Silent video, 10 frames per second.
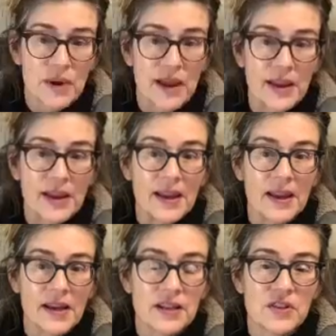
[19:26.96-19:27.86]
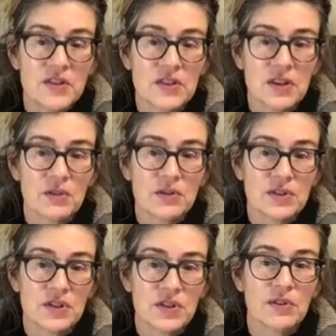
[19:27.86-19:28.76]
right. And it just goes
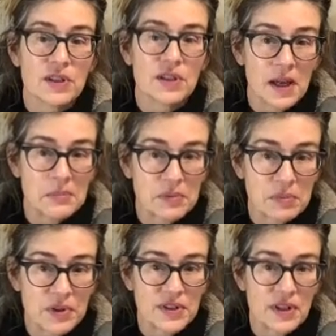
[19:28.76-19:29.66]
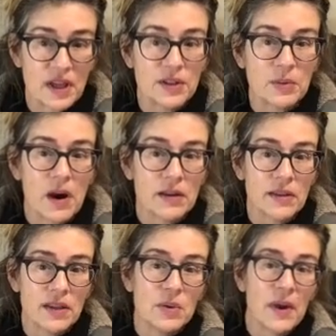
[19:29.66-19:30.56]
to show the type of person that you are,
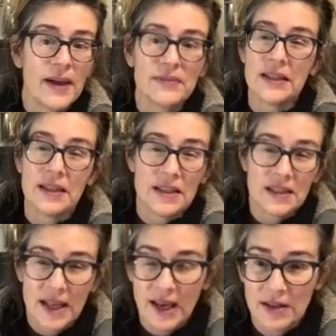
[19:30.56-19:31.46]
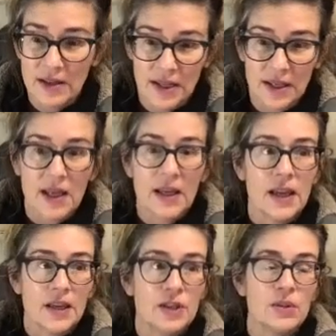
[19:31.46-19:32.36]
that you have the integrity,
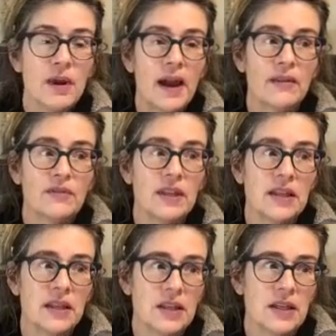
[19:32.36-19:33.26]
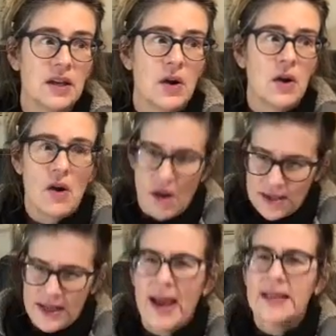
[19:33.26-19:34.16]
you have the
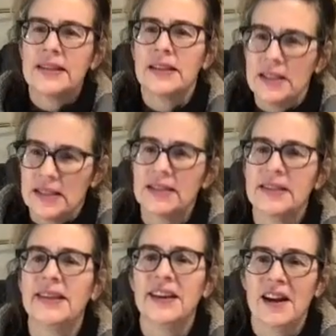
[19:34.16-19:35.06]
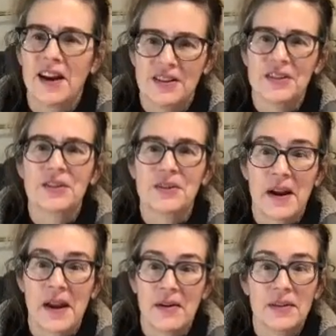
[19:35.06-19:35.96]
audacity to stand on your
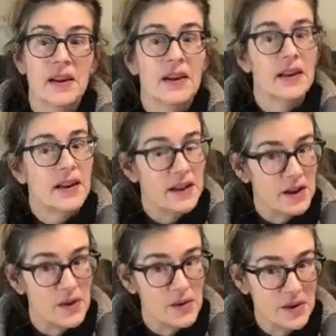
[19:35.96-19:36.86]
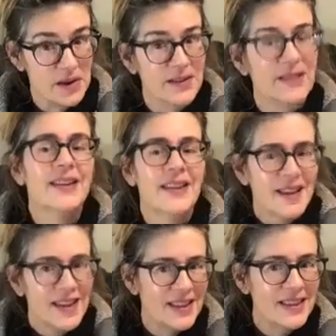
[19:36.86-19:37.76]
ground and own it.
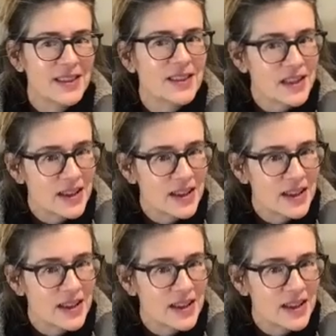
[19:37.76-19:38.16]
And